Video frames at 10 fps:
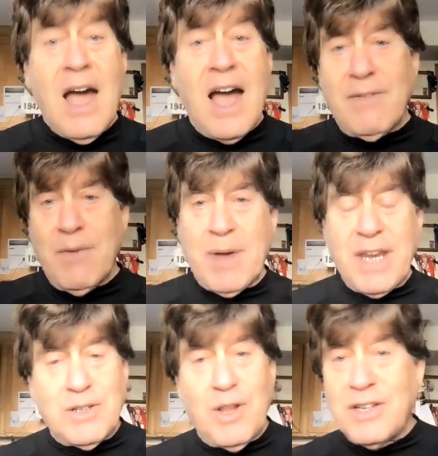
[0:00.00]
Hi,
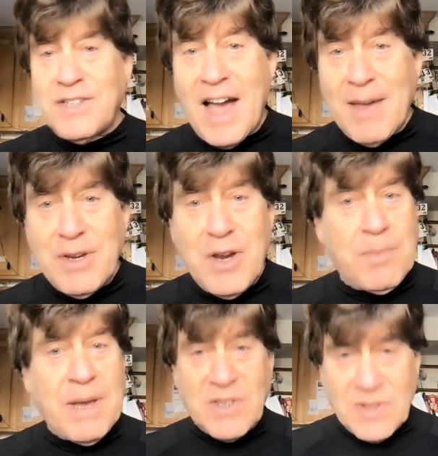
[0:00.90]
everybody. Claude Diamond here,
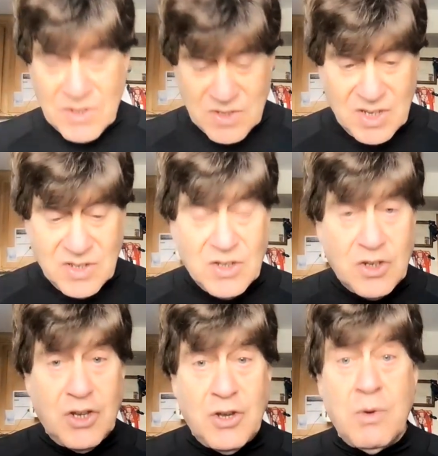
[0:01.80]
best of the season
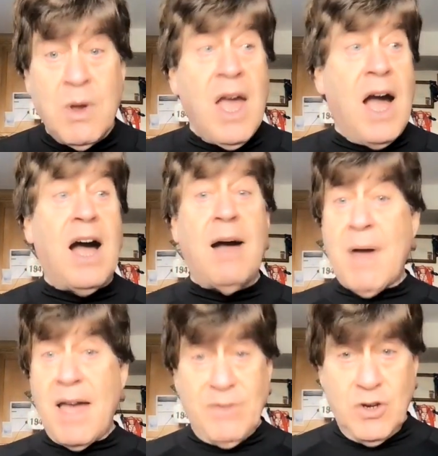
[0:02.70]
to you.
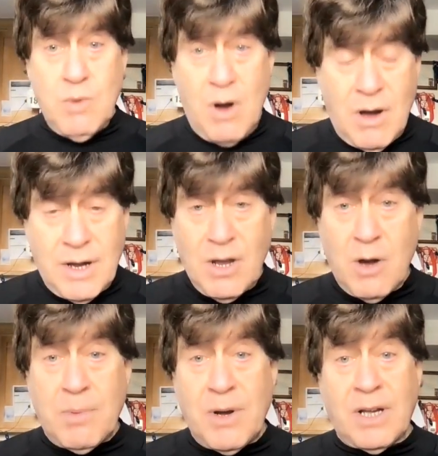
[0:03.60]
Um, I have a new
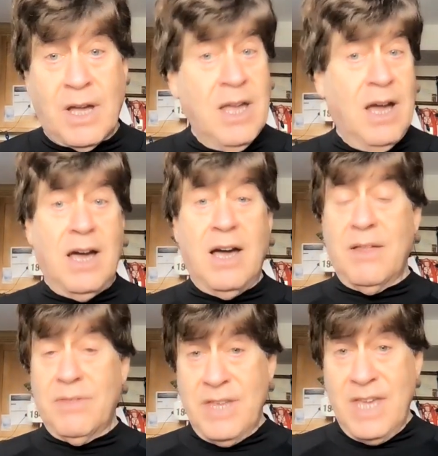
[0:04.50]
audiobook.
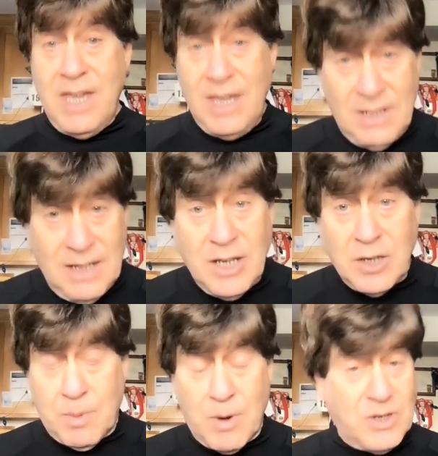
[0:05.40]
Uh, the
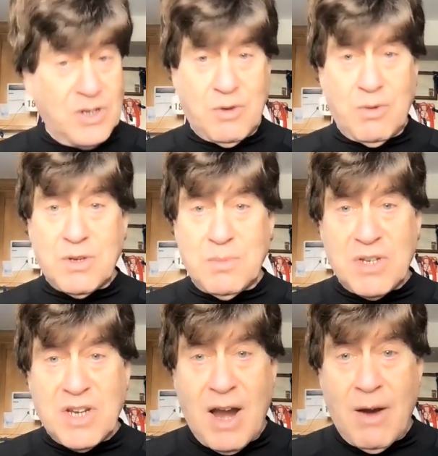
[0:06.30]
lease Purchased
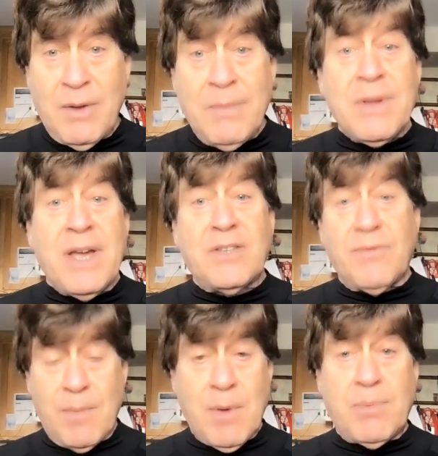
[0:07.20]
Christmas Carol. It's
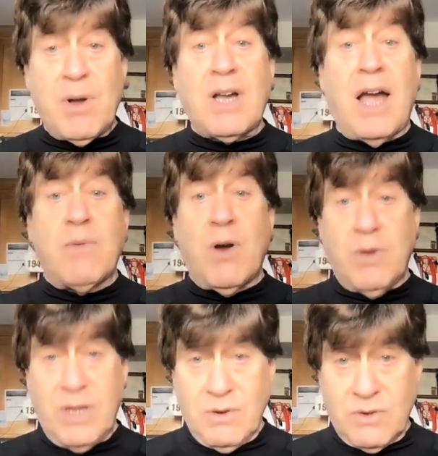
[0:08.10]
from a book I
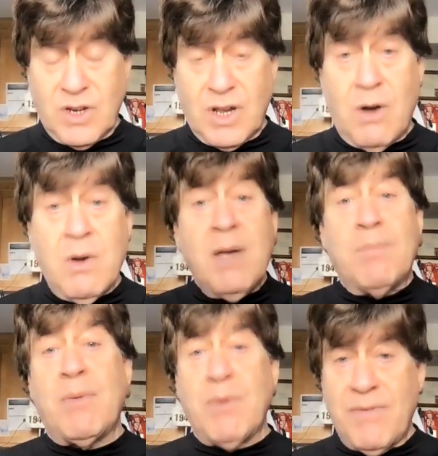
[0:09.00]
wrote years ago,
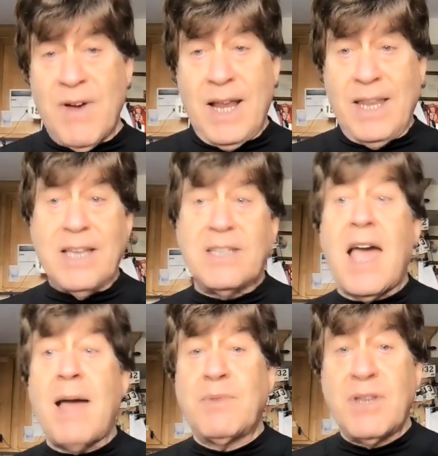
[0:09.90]
but we finally
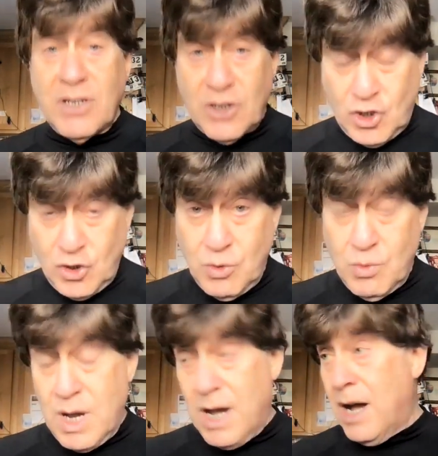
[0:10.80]
adapted it
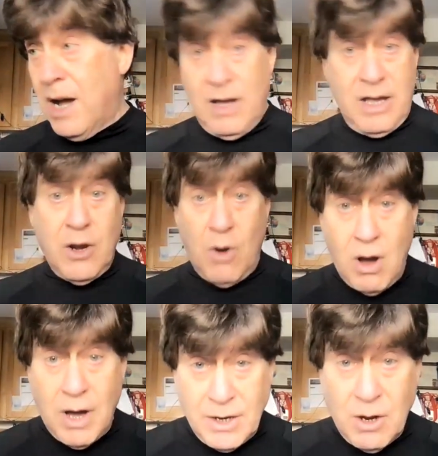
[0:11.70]
to uh, an
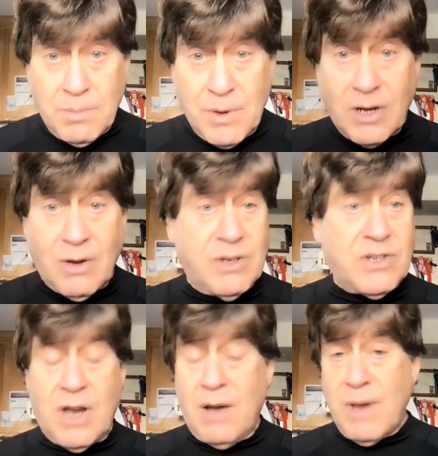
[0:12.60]
audio book,
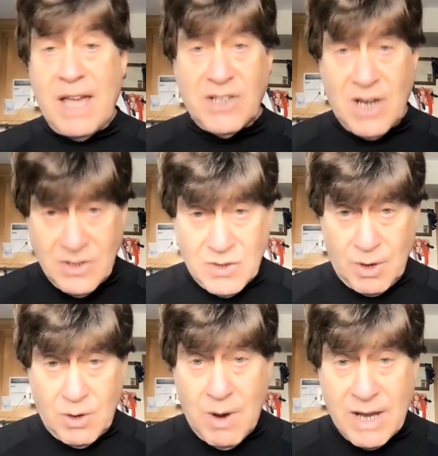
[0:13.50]
which uh, we had tons of
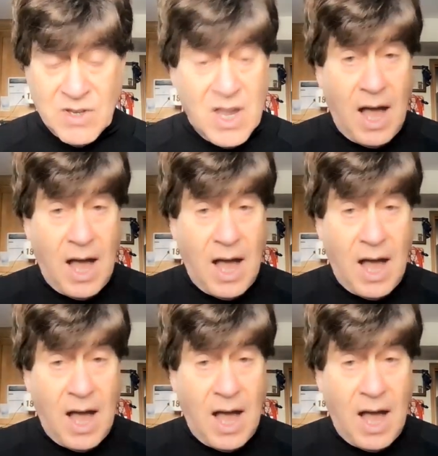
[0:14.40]
requests.